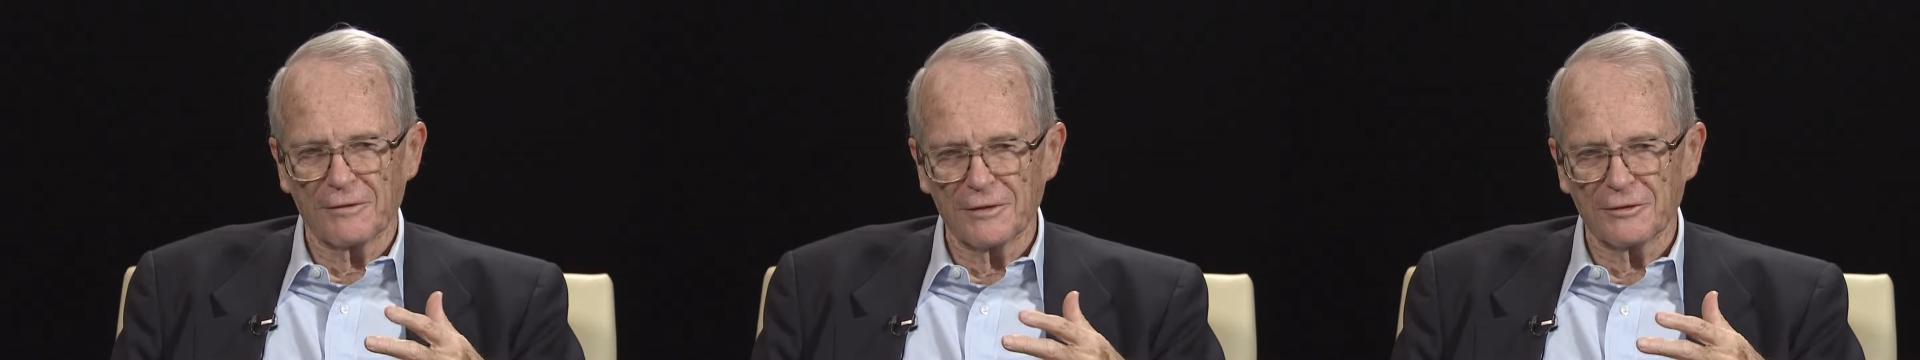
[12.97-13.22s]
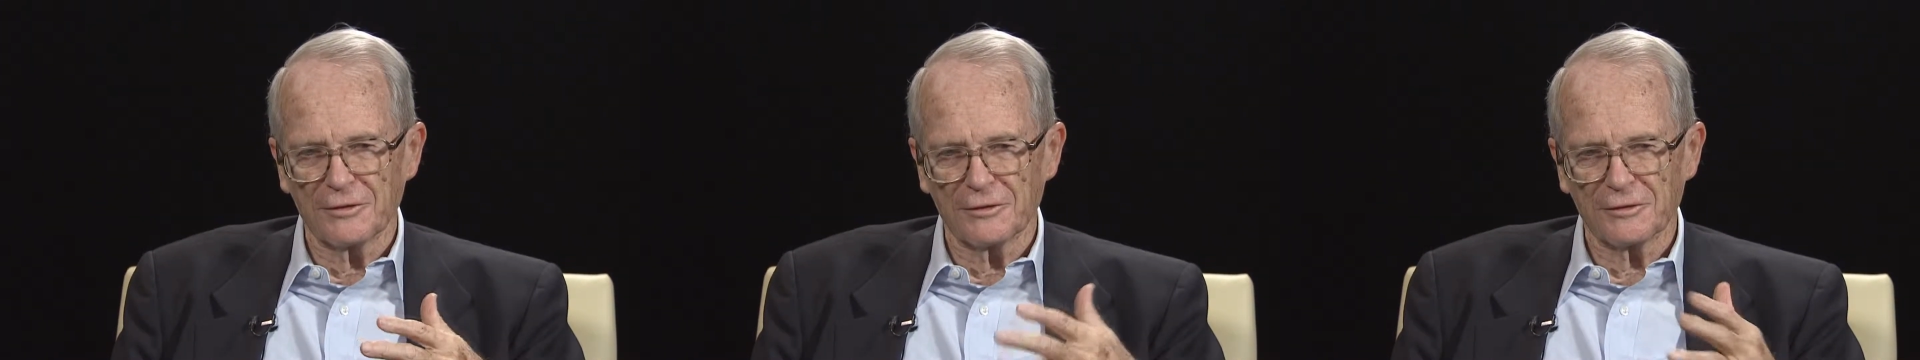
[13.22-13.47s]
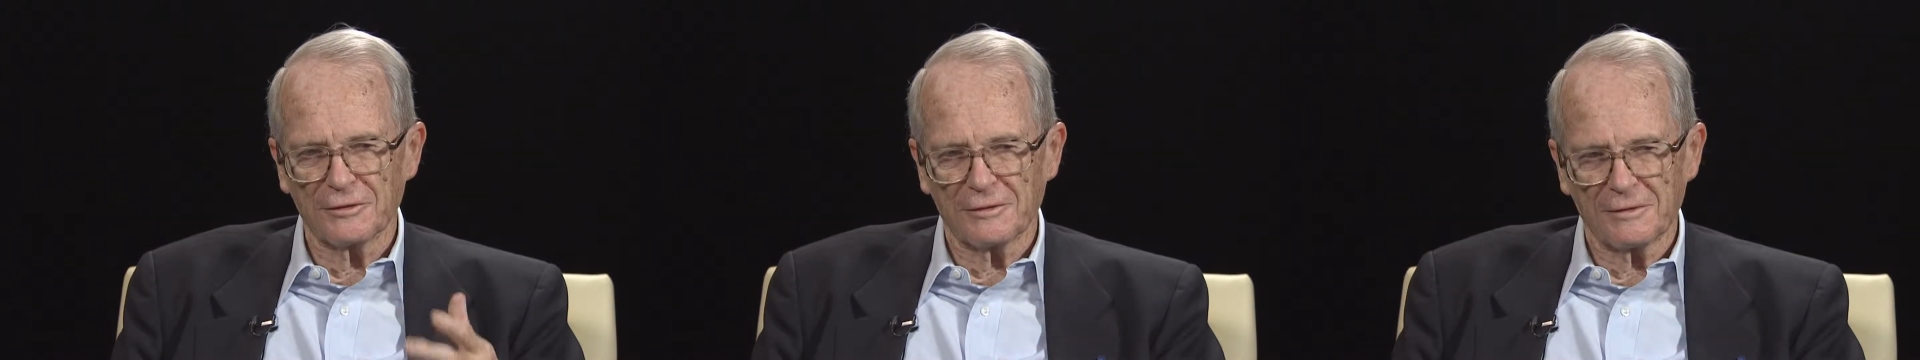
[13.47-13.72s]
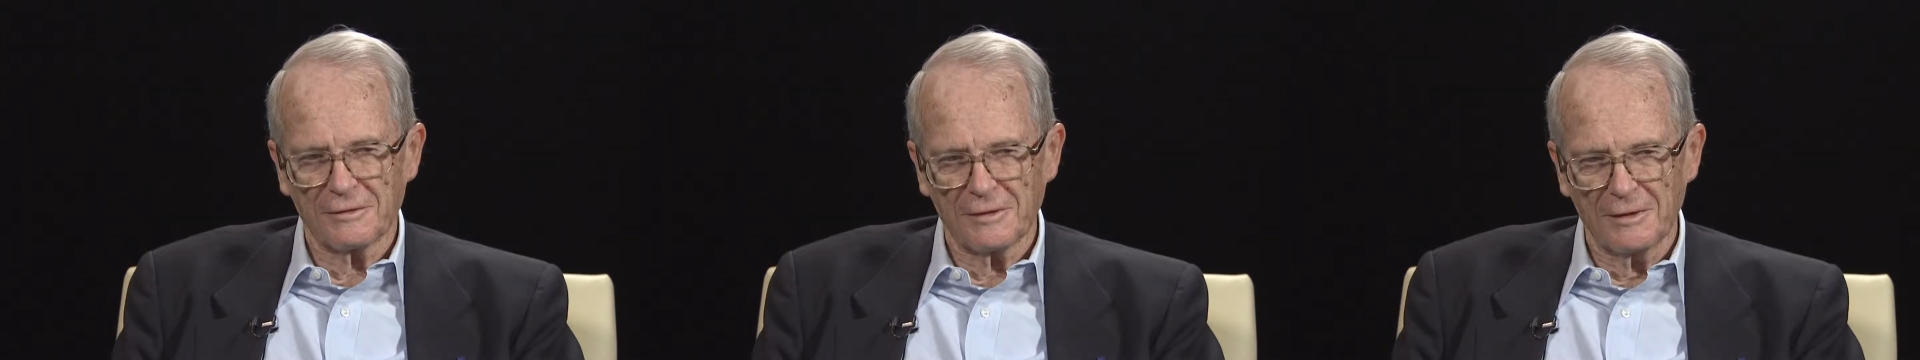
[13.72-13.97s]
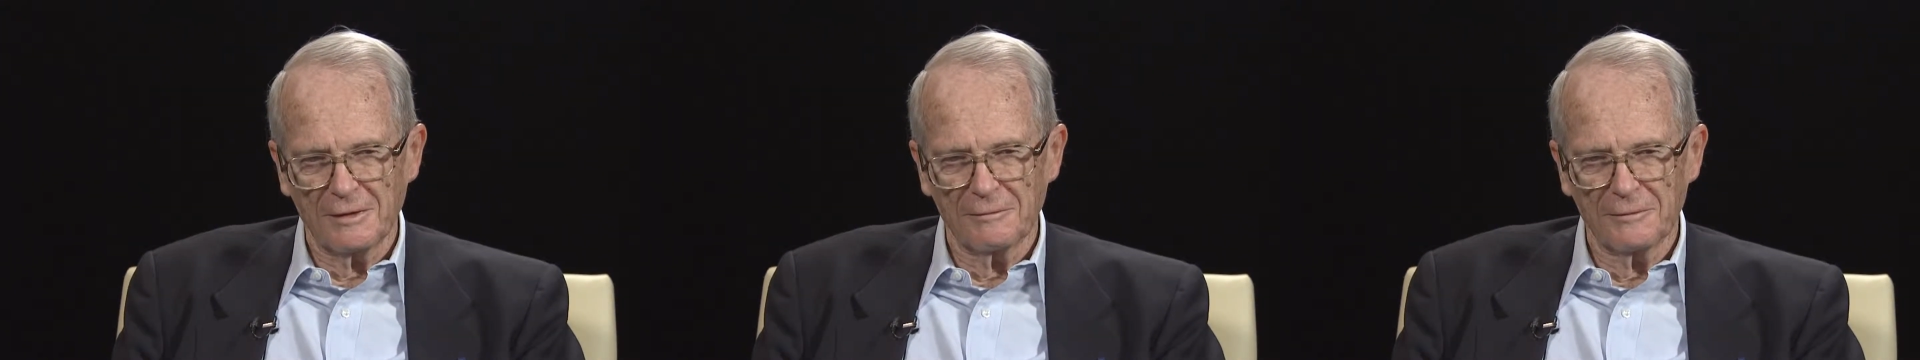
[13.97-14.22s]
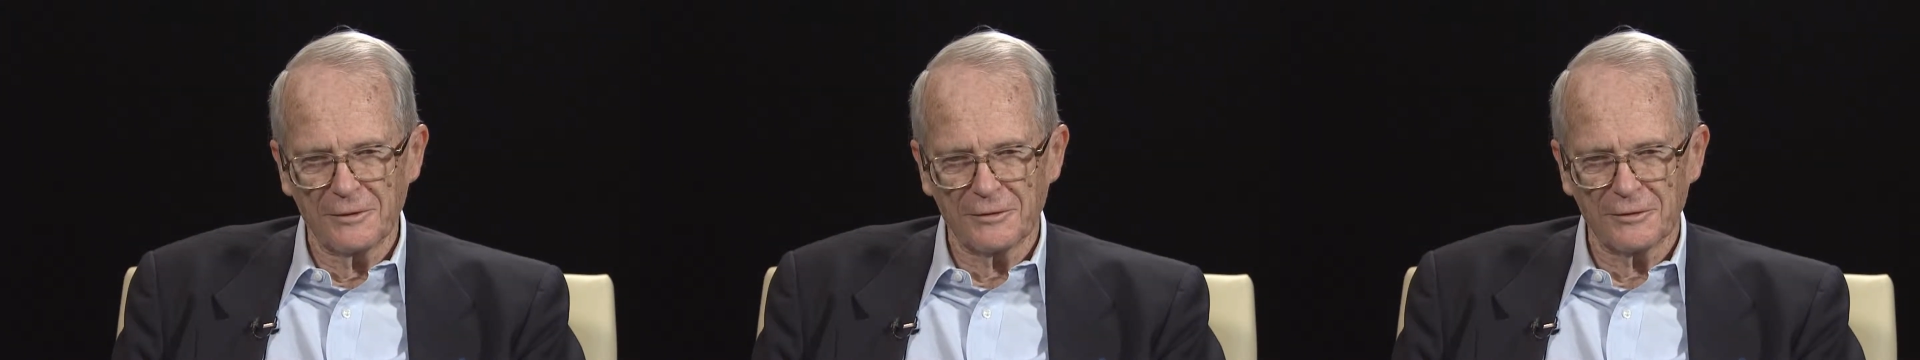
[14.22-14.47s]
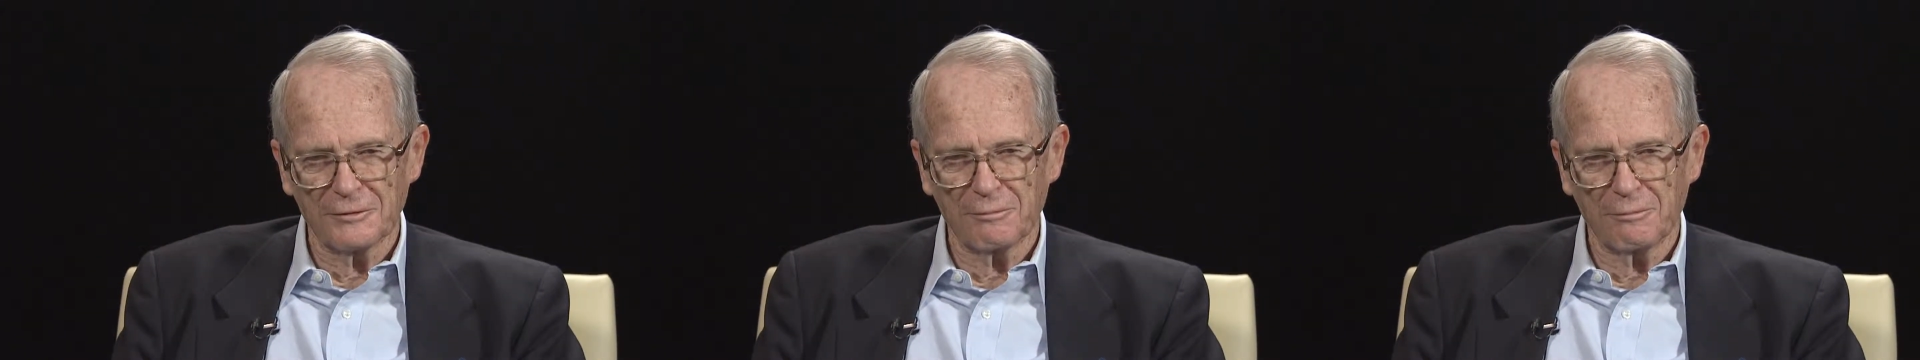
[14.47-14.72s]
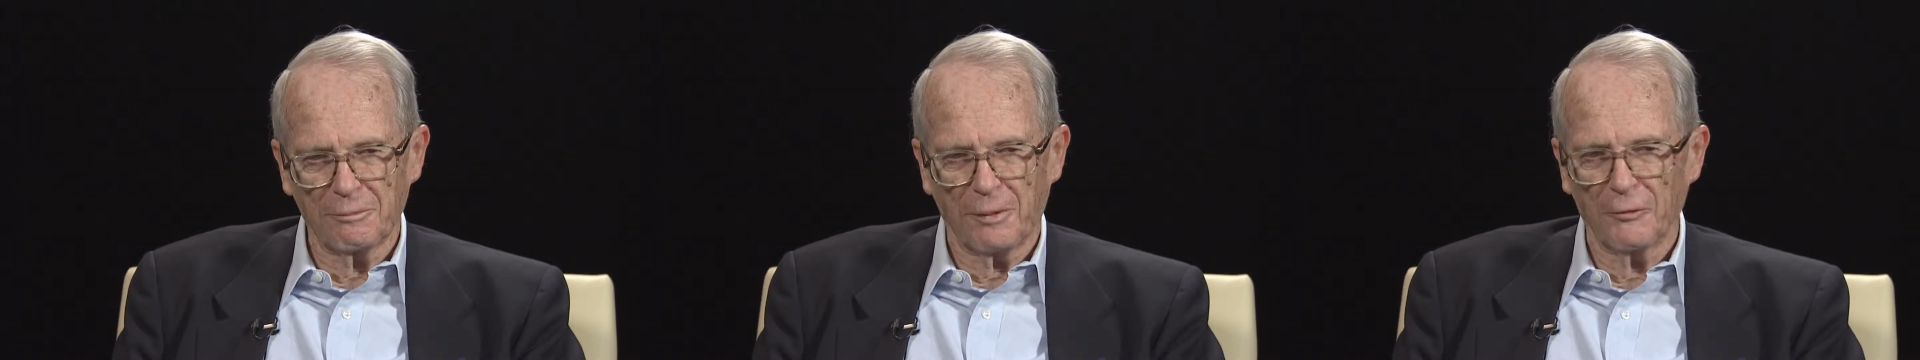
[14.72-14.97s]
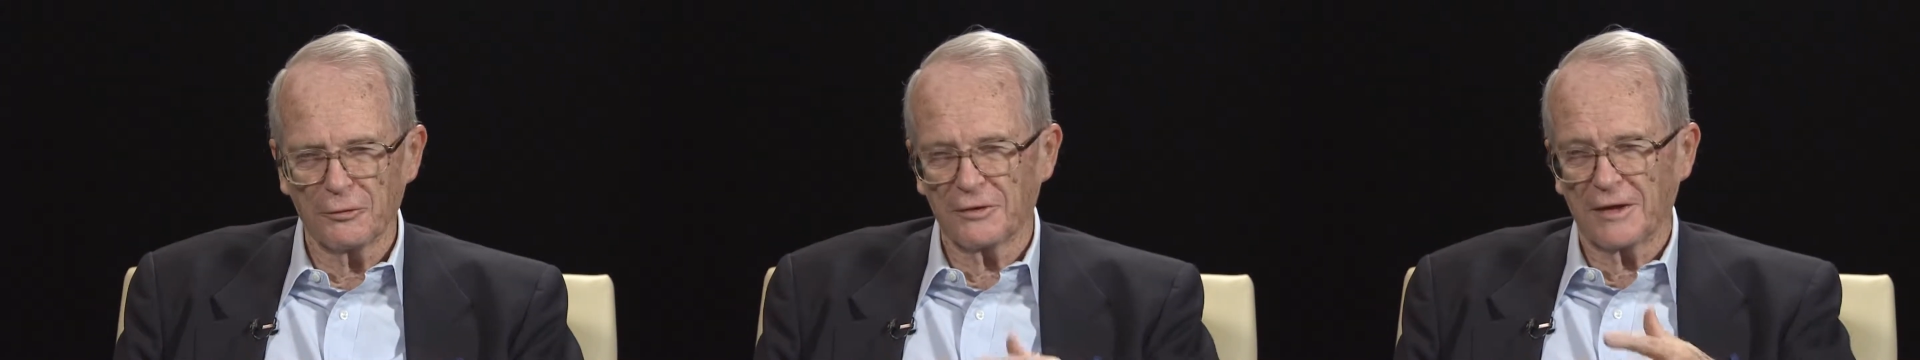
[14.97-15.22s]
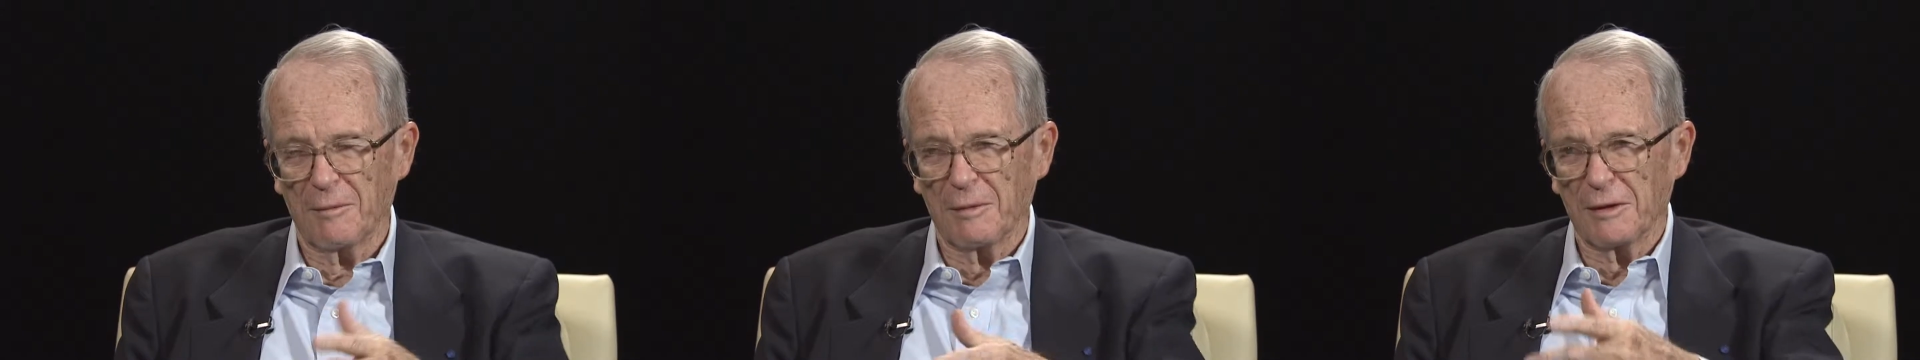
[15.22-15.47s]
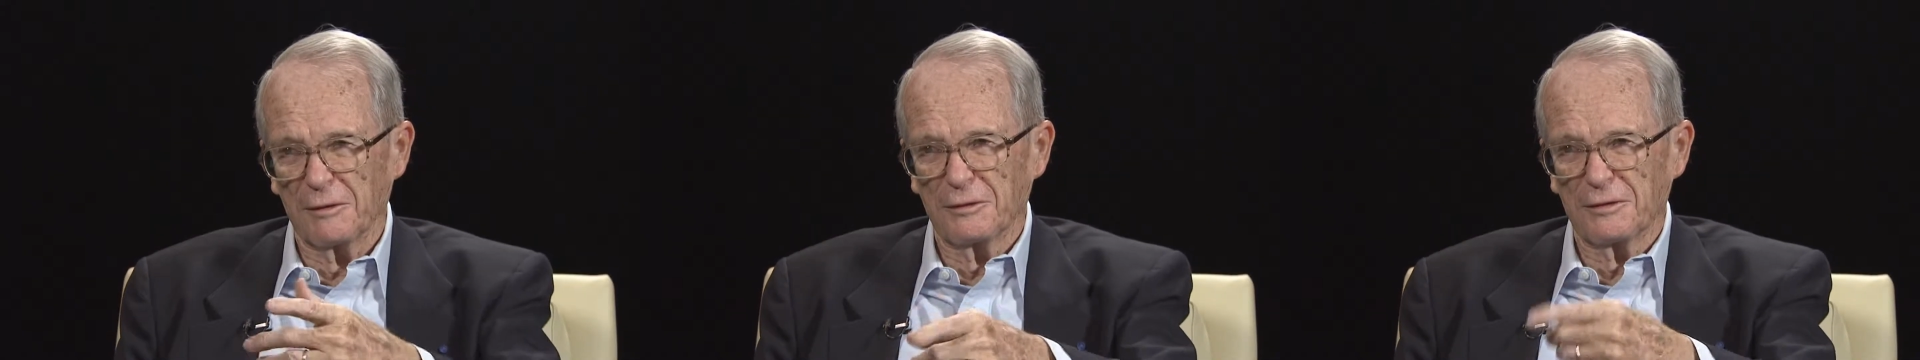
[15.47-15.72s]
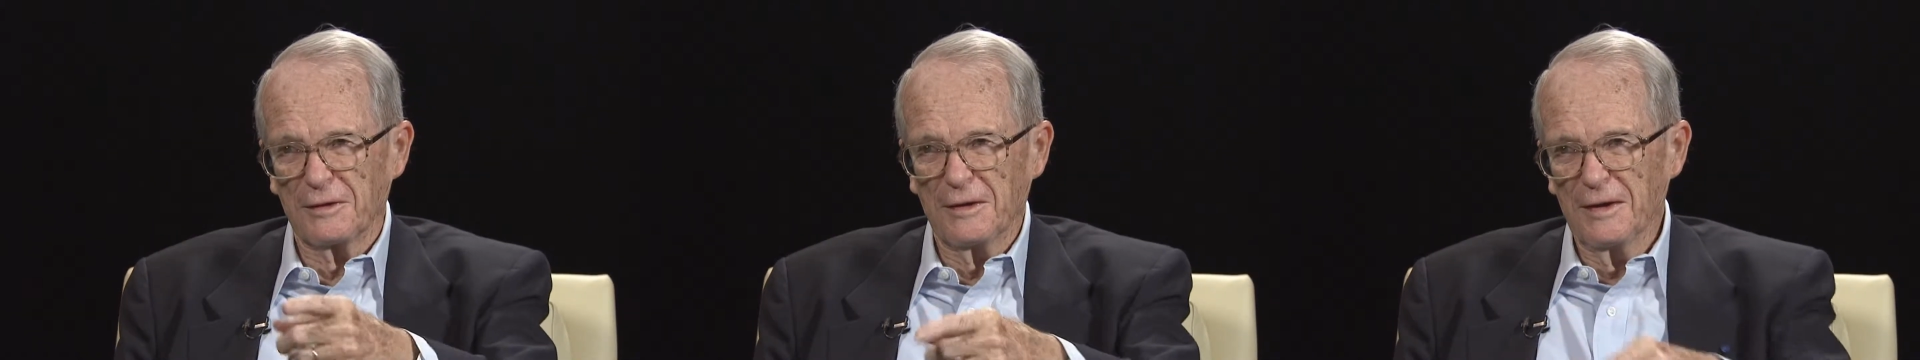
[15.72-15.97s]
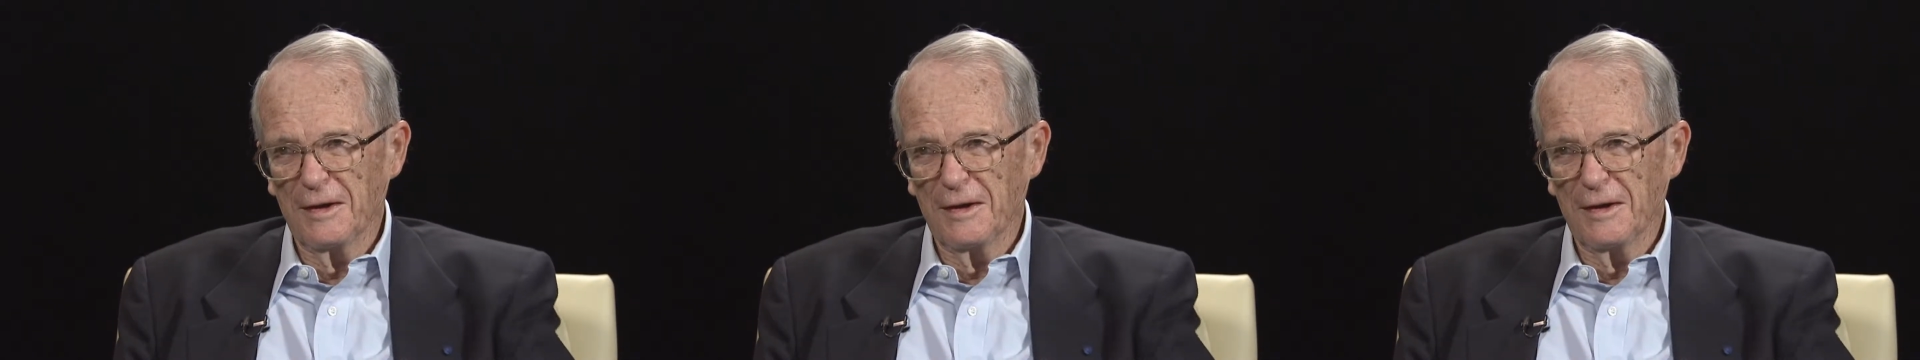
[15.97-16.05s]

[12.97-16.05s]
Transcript: This is uh, this is post Deming's